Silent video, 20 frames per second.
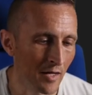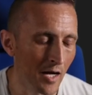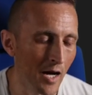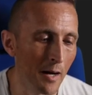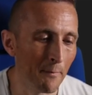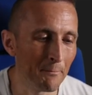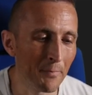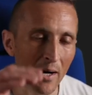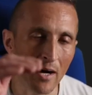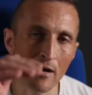
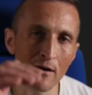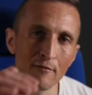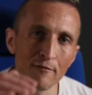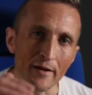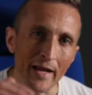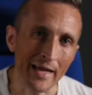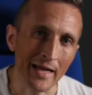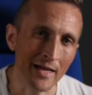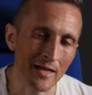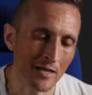above
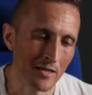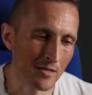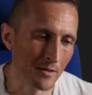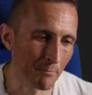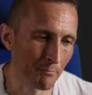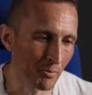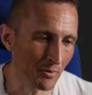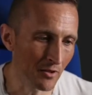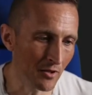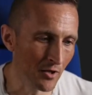and
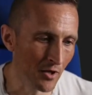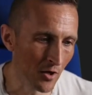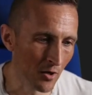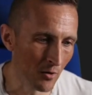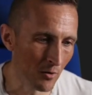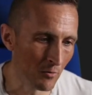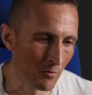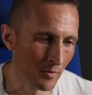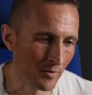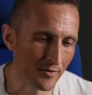
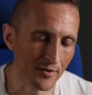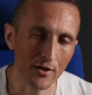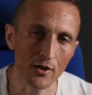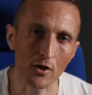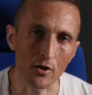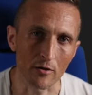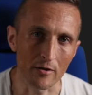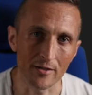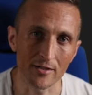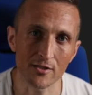below the
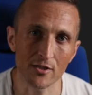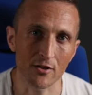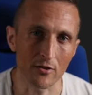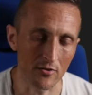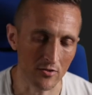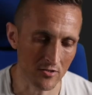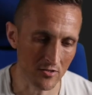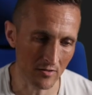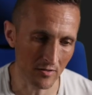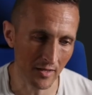current
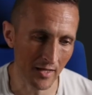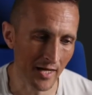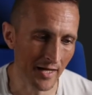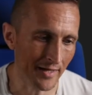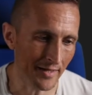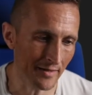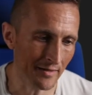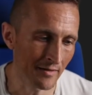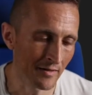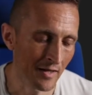cursor
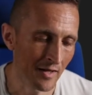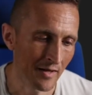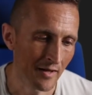line.